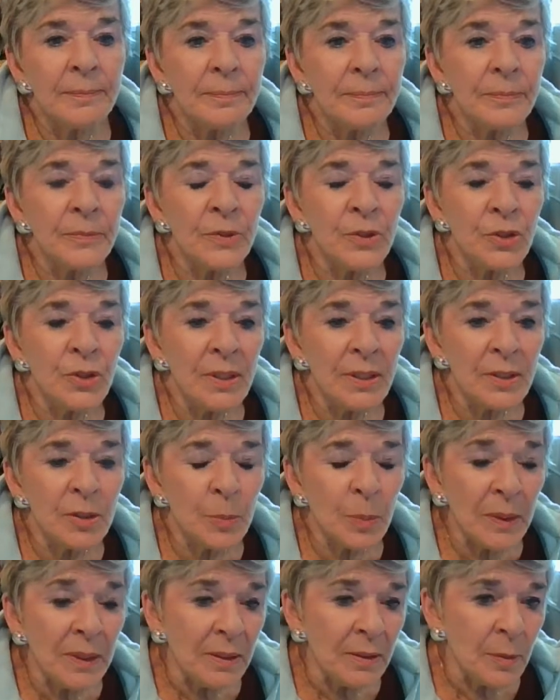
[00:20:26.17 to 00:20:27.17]
which they
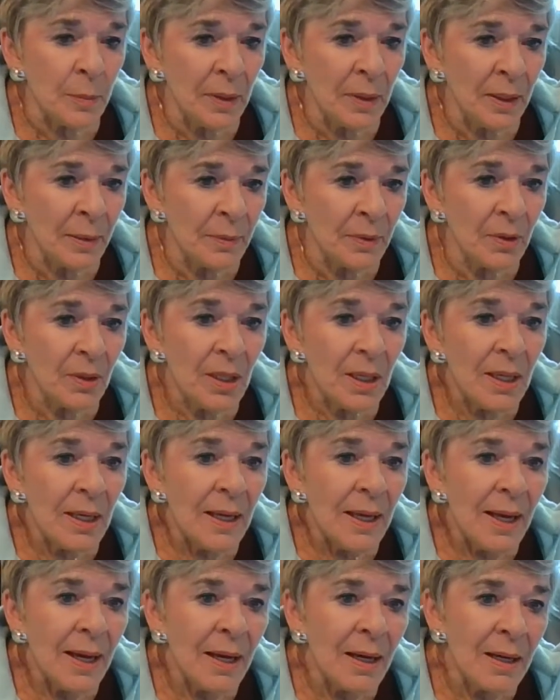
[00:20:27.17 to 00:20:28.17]
explain in the Bible.
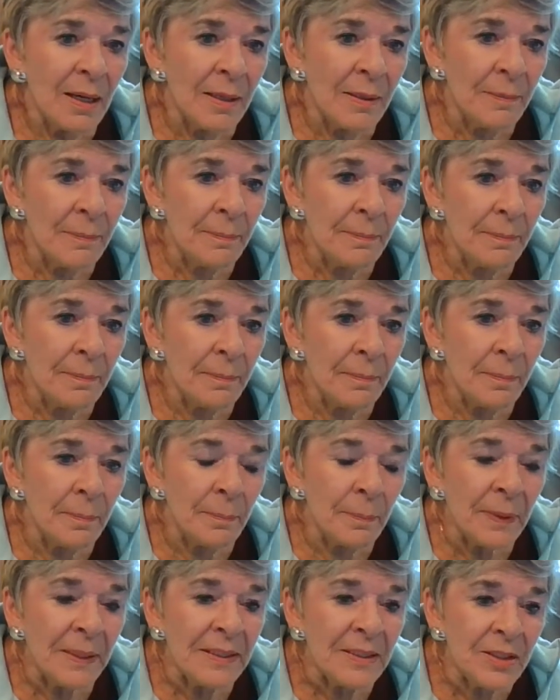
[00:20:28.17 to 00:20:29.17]

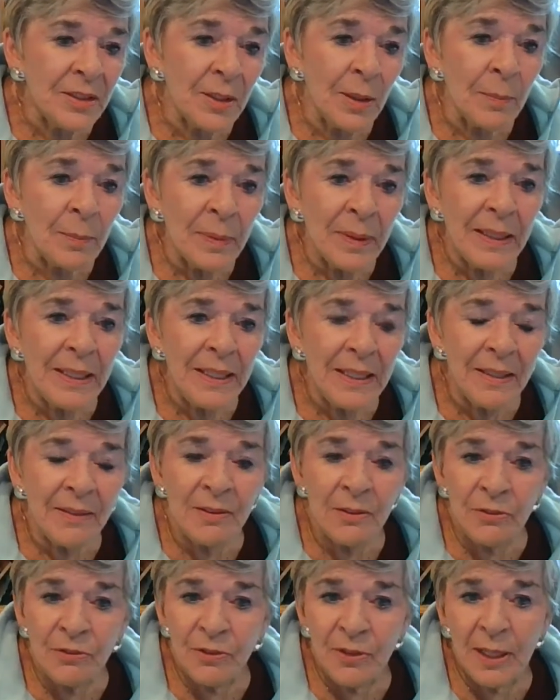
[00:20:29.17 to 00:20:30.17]
But somebody in
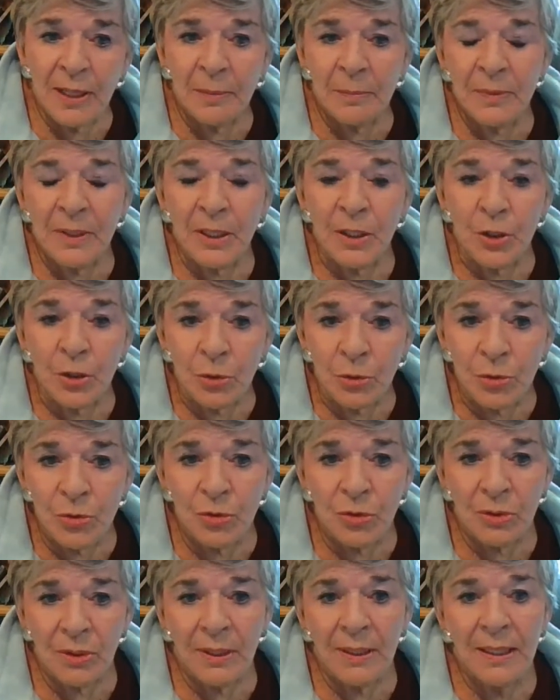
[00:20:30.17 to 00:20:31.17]
the family
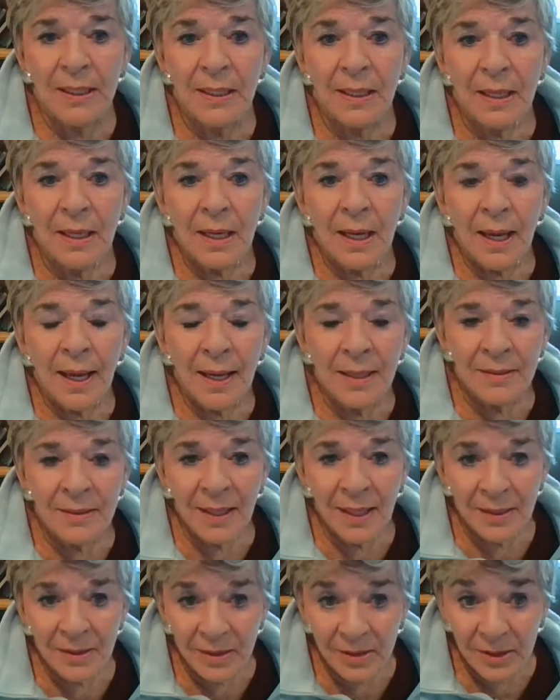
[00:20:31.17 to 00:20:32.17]
usually has
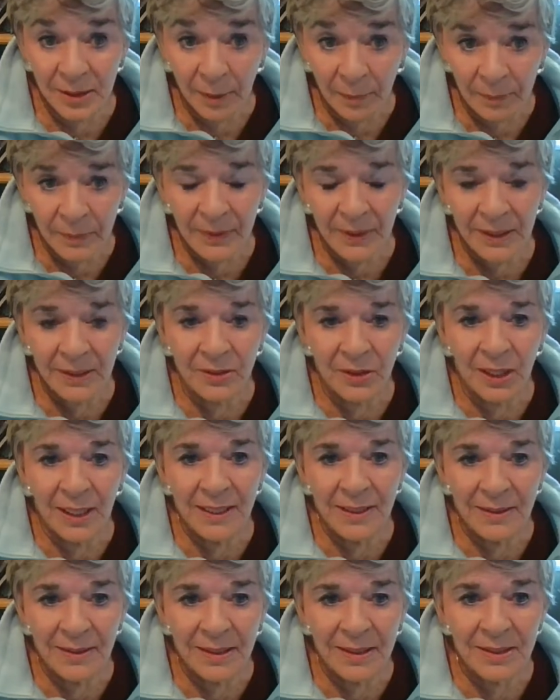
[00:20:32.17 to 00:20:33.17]
had something
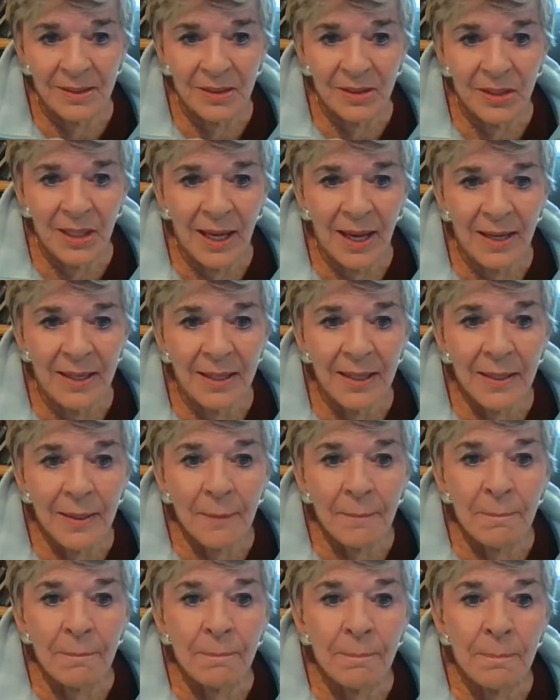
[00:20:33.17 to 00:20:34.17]
like this that
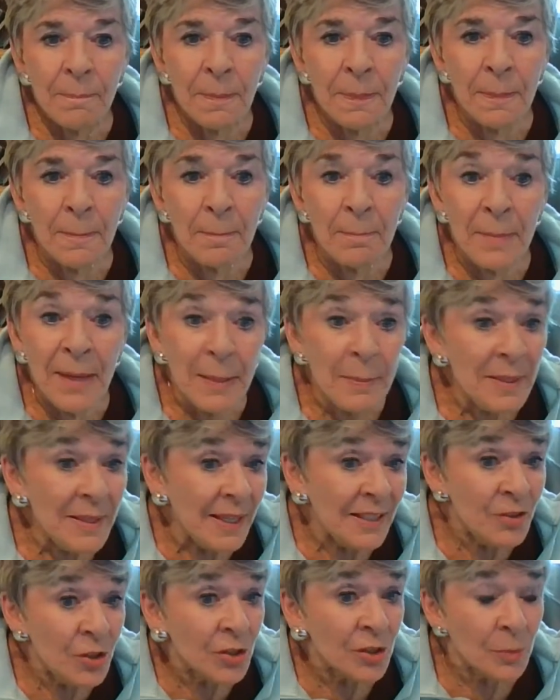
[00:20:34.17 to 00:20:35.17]
maybe
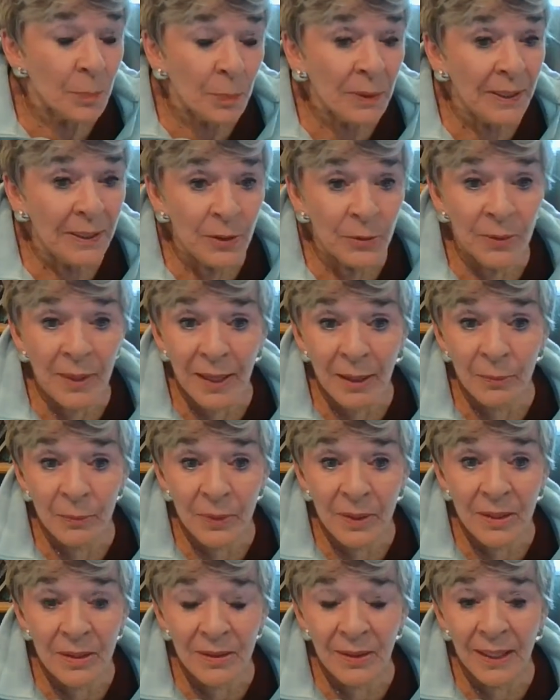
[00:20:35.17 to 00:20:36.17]
they just played around
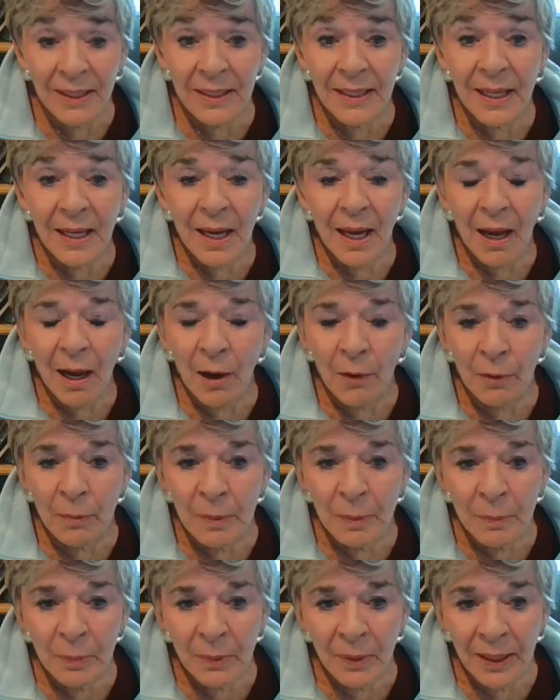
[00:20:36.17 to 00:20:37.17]
with. Like I
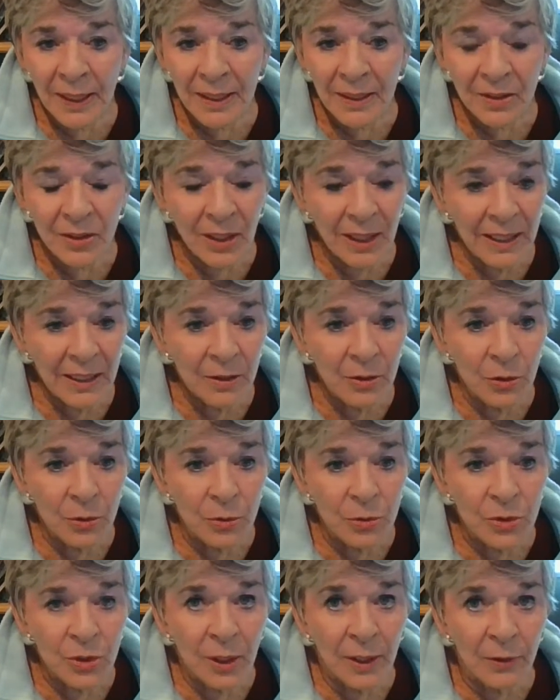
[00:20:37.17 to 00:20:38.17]
remember I had a client
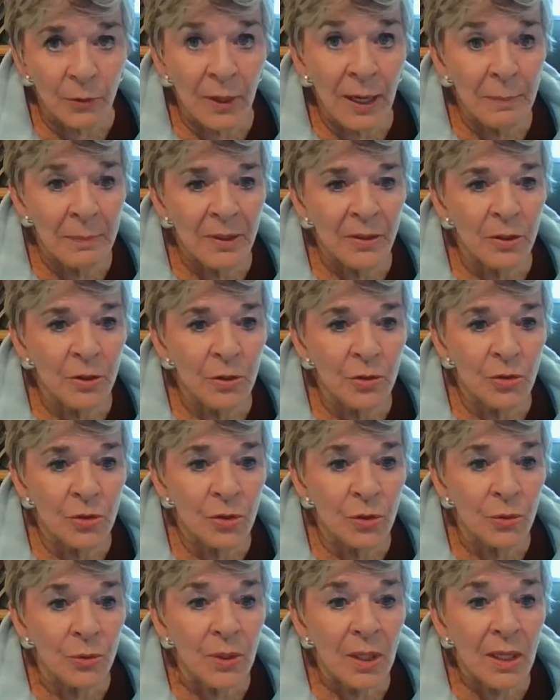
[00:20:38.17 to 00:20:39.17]
whose grandmother used
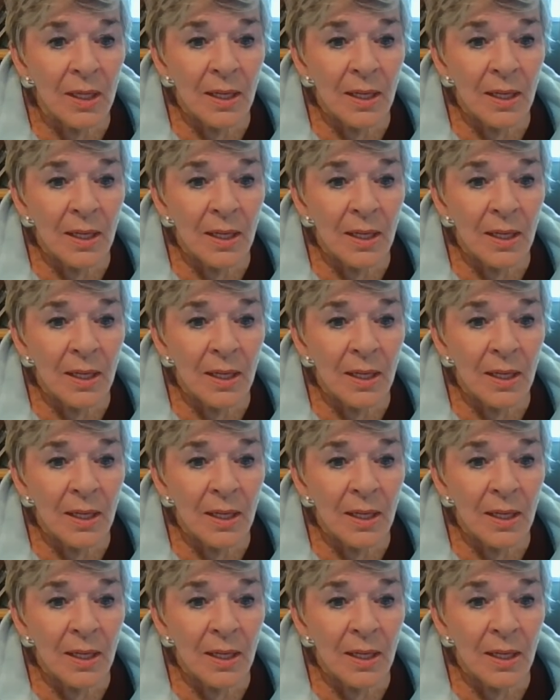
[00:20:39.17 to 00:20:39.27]
to